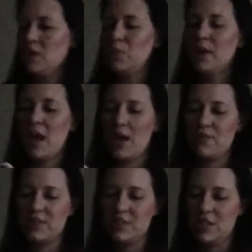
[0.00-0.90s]
We
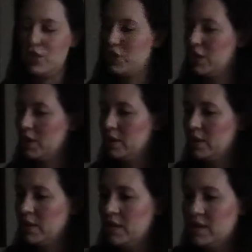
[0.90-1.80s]
have the Teacher,
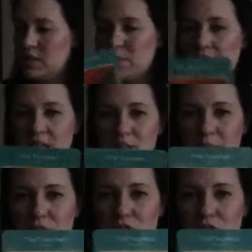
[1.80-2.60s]
symbolized by